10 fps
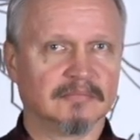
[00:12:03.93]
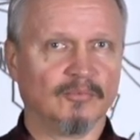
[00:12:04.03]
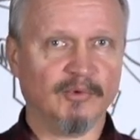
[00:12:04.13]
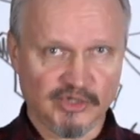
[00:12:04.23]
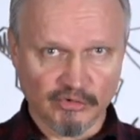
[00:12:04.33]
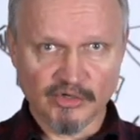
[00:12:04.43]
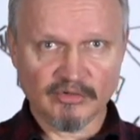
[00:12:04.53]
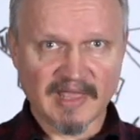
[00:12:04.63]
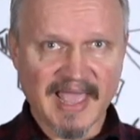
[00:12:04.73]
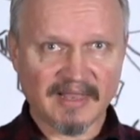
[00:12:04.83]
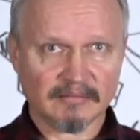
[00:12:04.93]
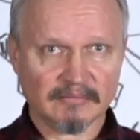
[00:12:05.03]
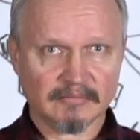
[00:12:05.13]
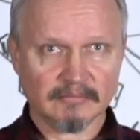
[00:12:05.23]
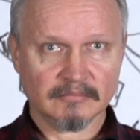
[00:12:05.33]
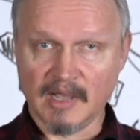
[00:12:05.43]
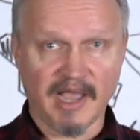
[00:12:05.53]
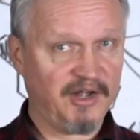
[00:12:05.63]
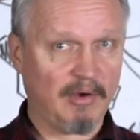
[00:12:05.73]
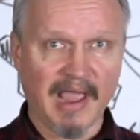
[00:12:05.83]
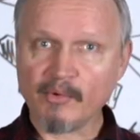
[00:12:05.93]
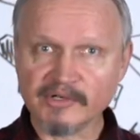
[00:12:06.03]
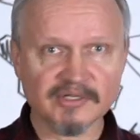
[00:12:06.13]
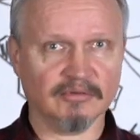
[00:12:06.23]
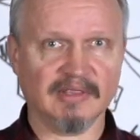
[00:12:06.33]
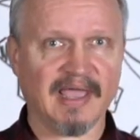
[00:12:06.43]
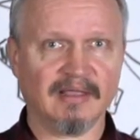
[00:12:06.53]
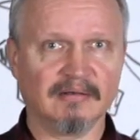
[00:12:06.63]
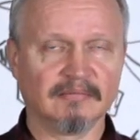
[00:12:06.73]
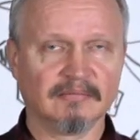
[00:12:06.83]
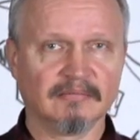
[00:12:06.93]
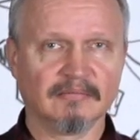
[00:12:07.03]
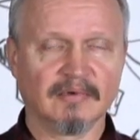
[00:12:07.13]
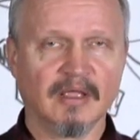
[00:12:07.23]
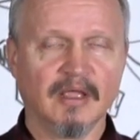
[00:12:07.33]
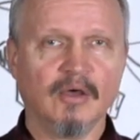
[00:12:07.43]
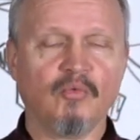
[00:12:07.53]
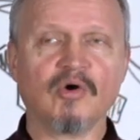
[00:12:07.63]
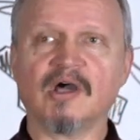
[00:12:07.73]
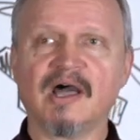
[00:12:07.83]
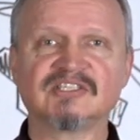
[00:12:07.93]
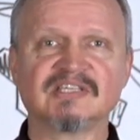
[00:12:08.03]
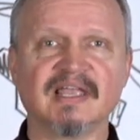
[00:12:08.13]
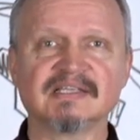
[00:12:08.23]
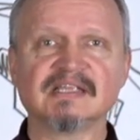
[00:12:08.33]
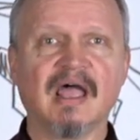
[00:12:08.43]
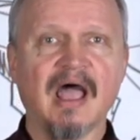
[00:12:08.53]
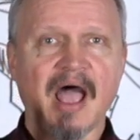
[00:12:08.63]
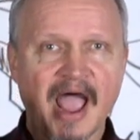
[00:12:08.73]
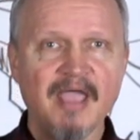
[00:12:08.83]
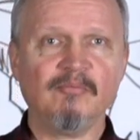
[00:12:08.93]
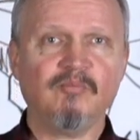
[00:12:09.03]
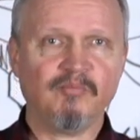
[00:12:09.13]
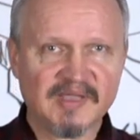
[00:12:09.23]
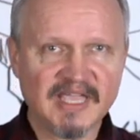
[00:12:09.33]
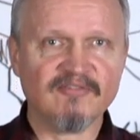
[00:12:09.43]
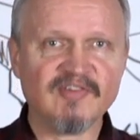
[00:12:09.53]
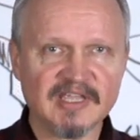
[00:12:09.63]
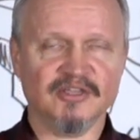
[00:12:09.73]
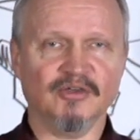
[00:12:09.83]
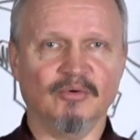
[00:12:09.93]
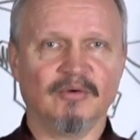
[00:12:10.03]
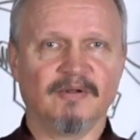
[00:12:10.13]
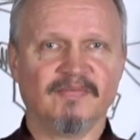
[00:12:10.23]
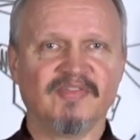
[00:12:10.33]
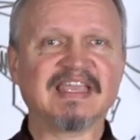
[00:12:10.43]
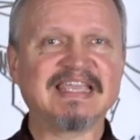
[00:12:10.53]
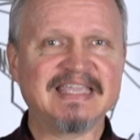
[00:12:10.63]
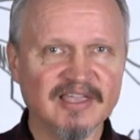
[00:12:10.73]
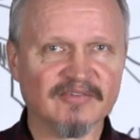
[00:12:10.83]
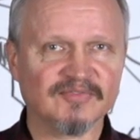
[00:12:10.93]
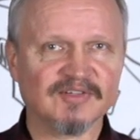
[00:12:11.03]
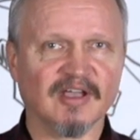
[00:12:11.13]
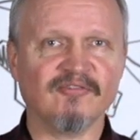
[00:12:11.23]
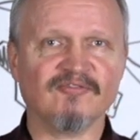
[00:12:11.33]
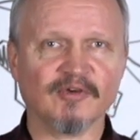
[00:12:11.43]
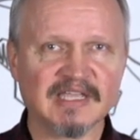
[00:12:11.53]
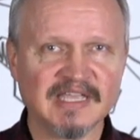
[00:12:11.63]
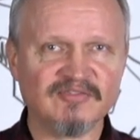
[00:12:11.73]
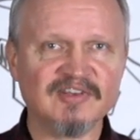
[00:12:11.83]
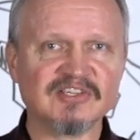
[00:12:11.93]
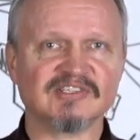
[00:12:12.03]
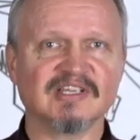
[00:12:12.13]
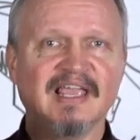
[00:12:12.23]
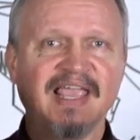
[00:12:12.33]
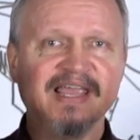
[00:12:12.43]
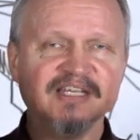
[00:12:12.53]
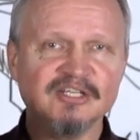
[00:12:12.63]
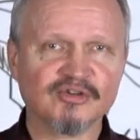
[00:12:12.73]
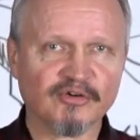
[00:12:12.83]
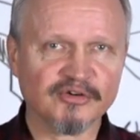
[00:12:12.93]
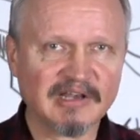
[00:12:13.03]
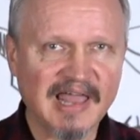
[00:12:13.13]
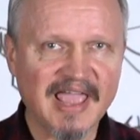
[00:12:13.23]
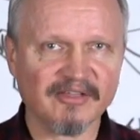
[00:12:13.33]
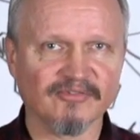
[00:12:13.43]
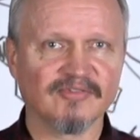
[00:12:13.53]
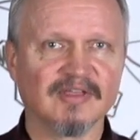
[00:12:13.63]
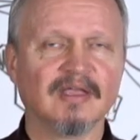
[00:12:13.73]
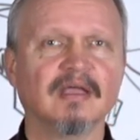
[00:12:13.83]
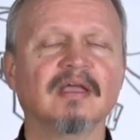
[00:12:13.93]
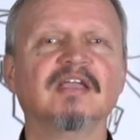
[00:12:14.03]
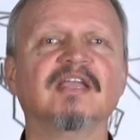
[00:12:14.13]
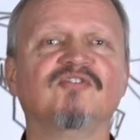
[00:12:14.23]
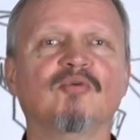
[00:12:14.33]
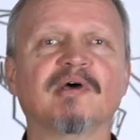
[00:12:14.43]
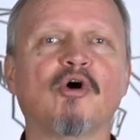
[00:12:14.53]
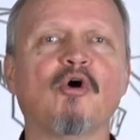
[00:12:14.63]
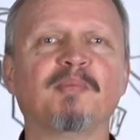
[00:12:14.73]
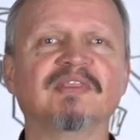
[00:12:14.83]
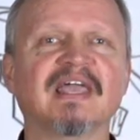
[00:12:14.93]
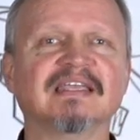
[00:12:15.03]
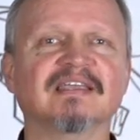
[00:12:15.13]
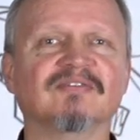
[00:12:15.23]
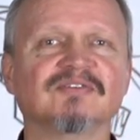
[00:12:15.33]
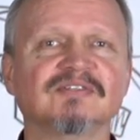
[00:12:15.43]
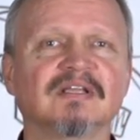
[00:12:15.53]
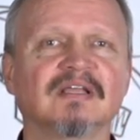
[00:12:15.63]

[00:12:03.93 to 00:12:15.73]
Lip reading: Would you do that? I know I wouldn't do that. Well, God says, I'm giving you the gift of forgiveness and eternal life if you want to open that gift.